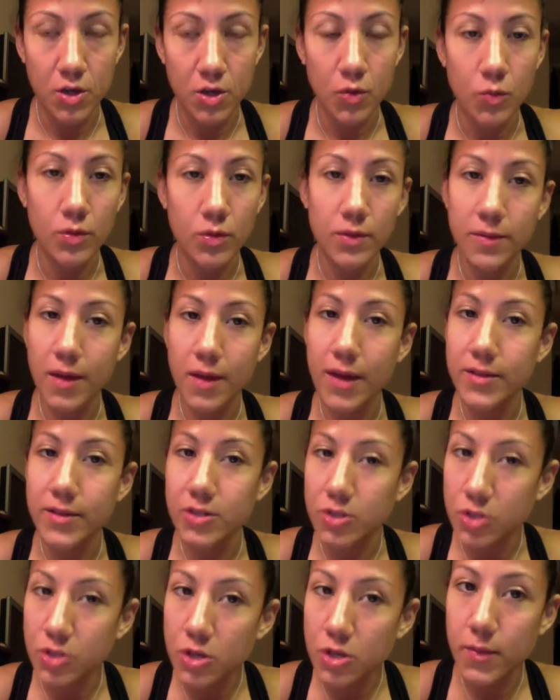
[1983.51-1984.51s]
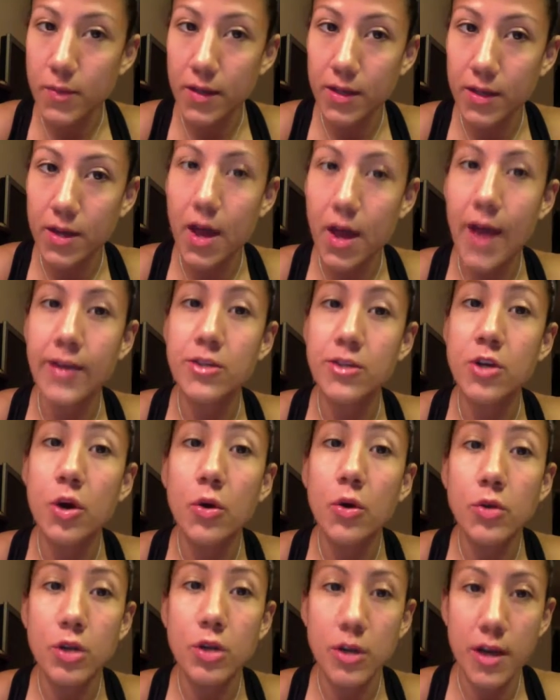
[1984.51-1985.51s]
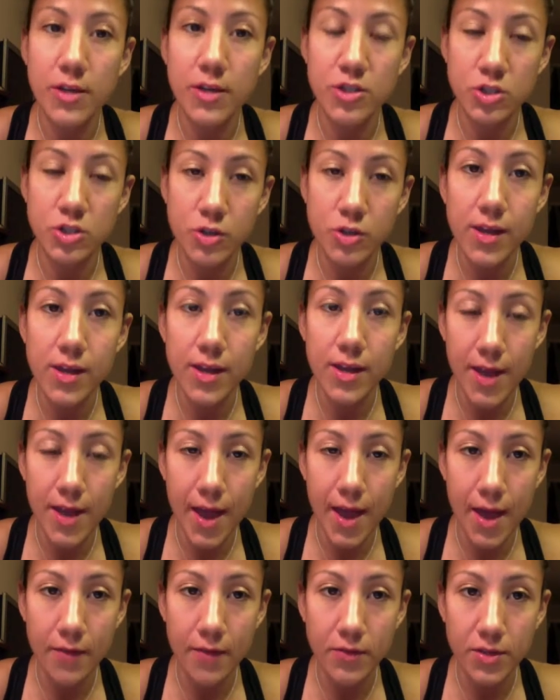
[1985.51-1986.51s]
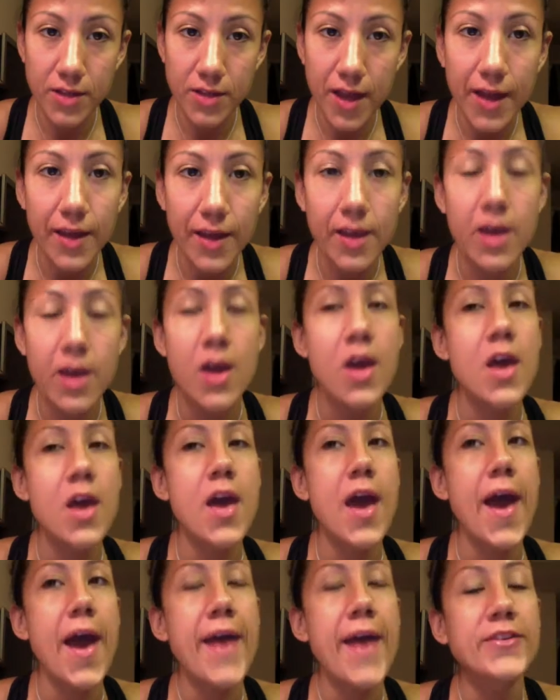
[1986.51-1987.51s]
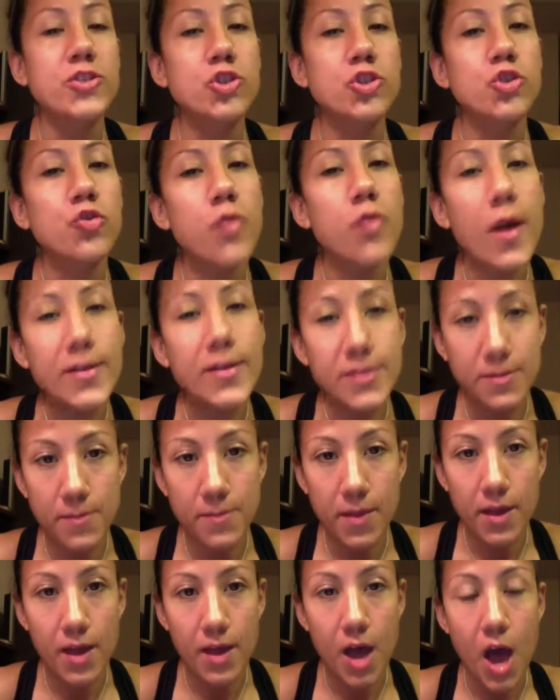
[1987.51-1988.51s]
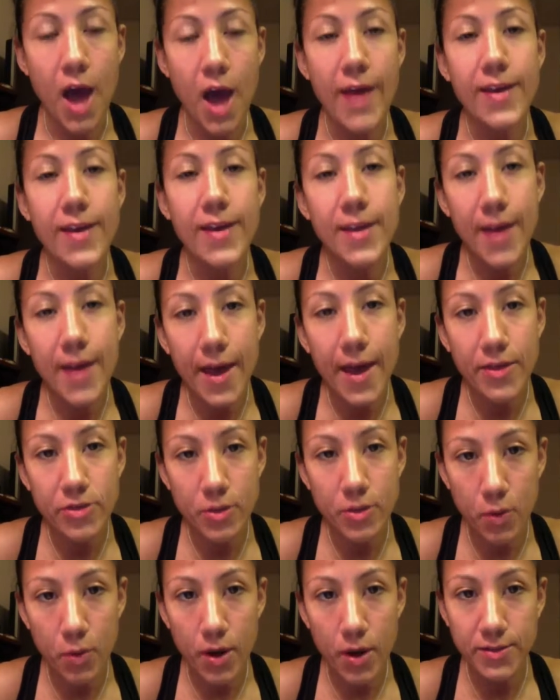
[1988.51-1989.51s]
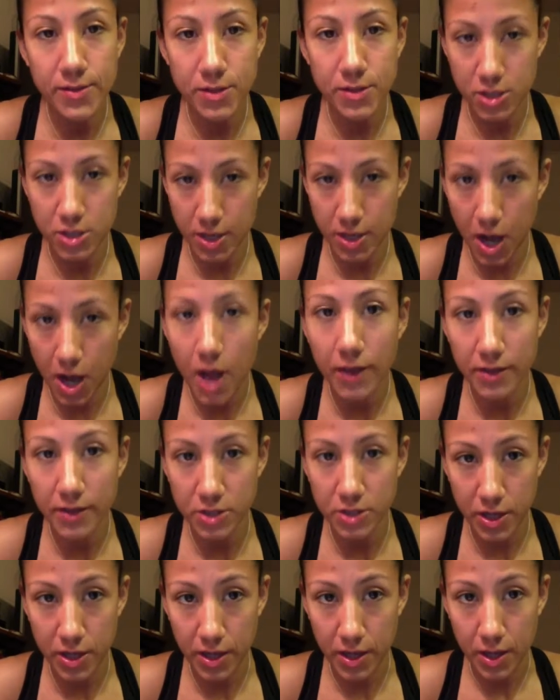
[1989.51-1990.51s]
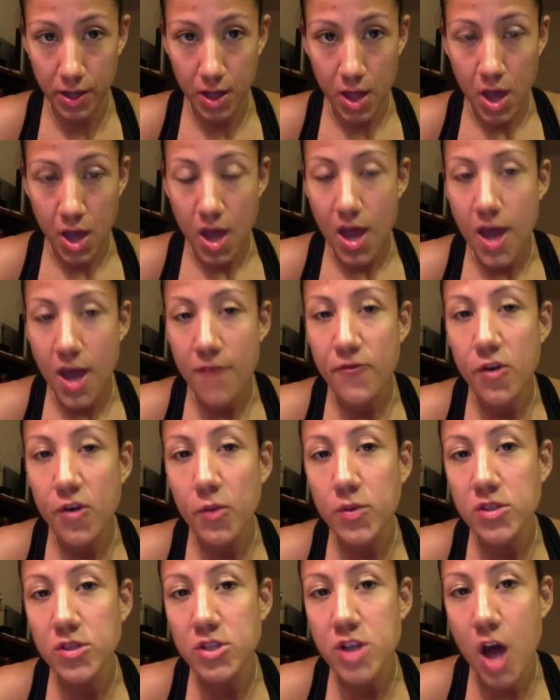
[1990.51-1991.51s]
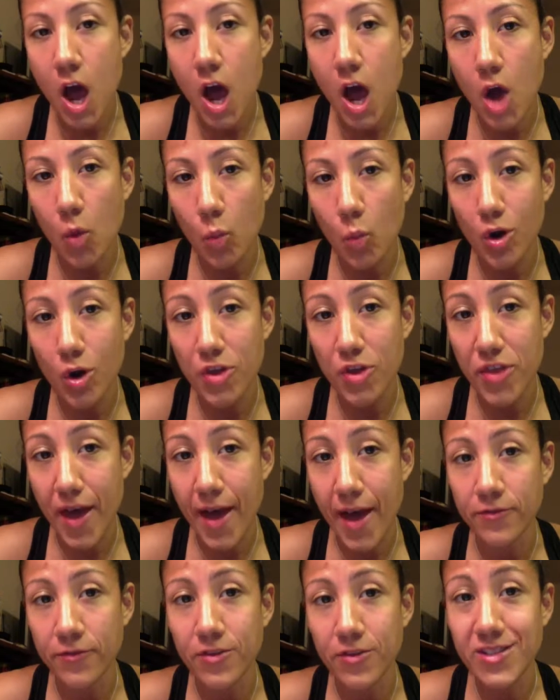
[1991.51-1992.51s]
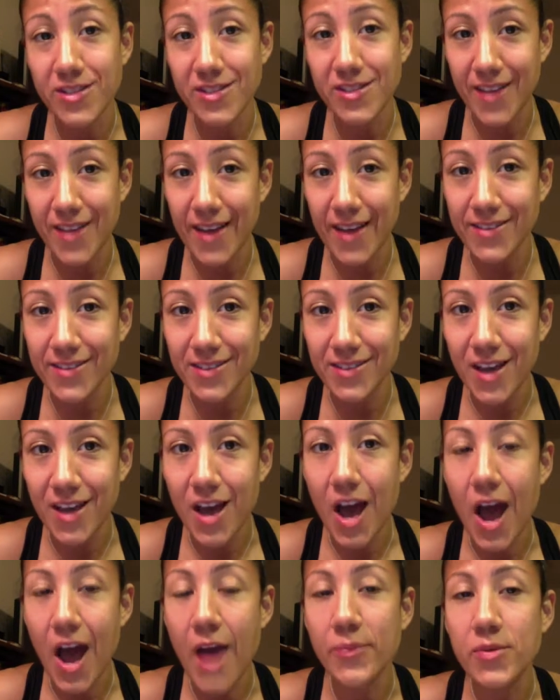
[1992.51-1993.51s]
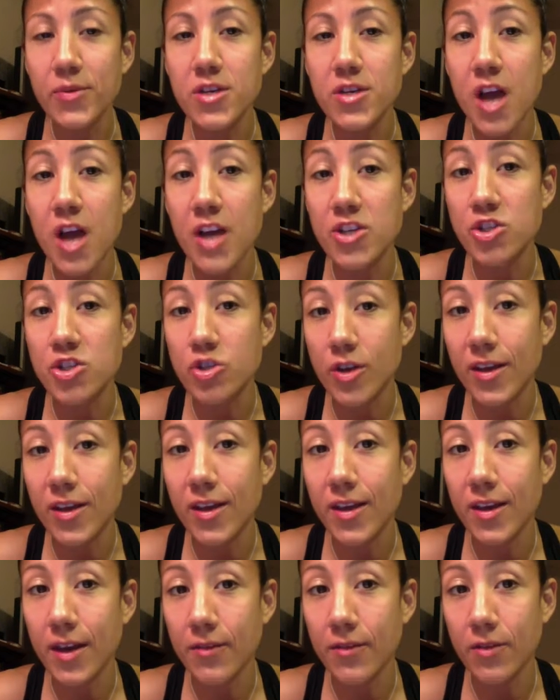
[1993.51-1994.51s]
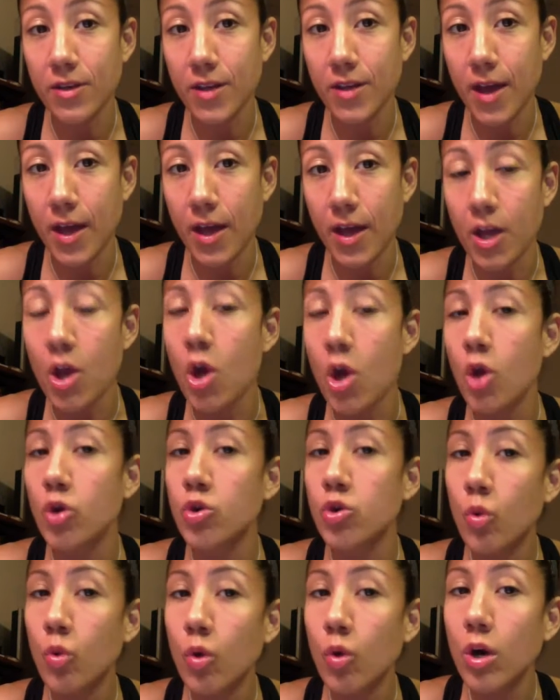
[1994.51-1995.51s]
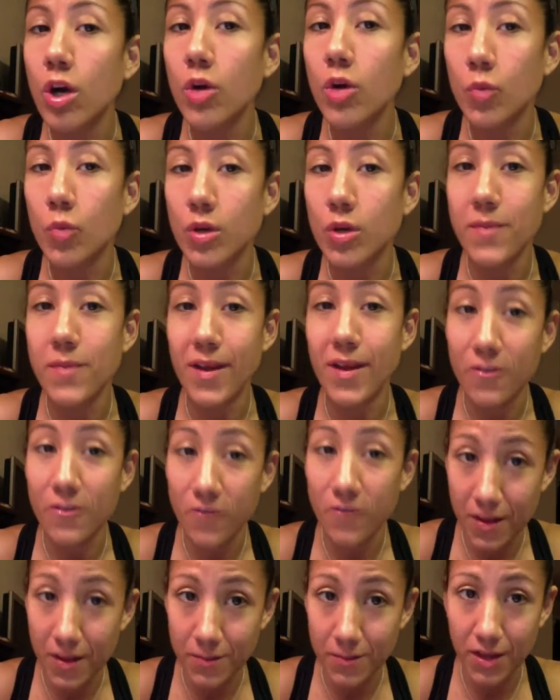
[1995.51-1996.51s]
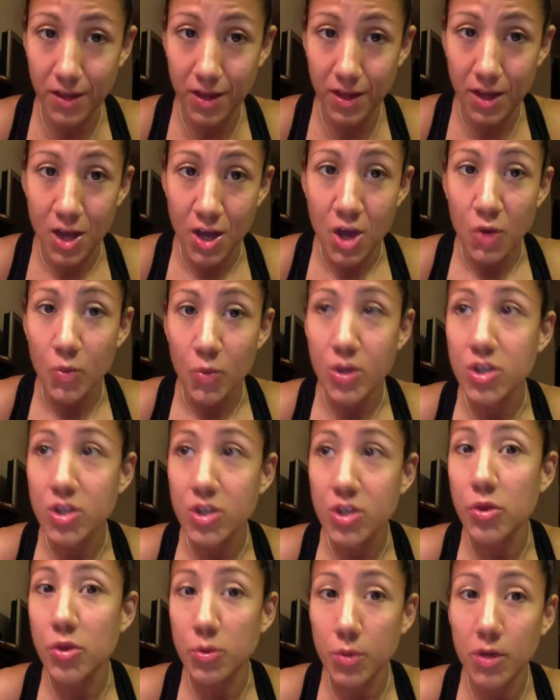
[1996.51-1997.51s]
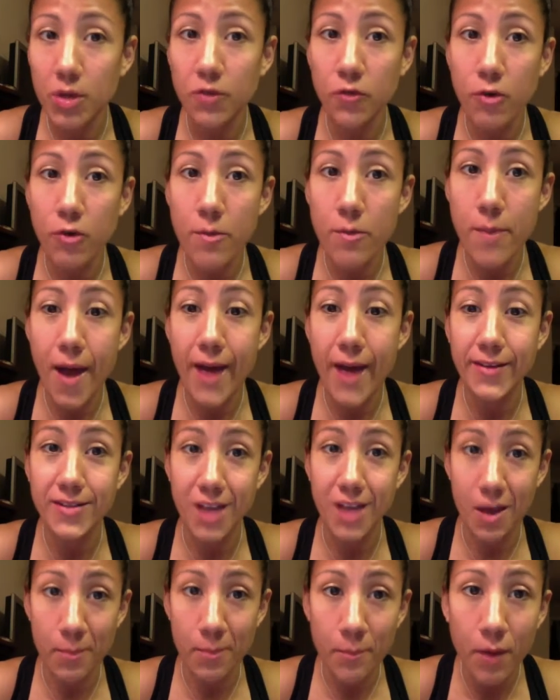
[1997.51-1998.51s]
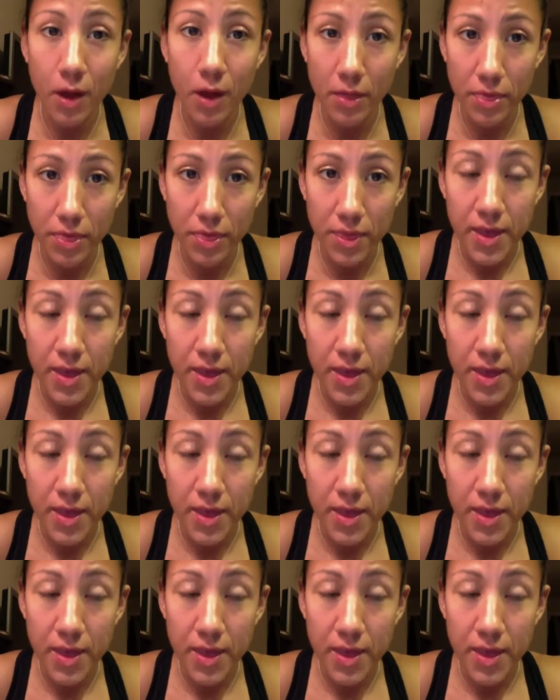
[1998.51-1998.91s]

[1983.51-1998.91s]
Well, I'm not stupid. I know you're not drinking it every day. And trust me, I get the price of Shakeology. If it was not worth every cent, I would not drink it every day, nor would my family. We do 3 to 4 bags a month.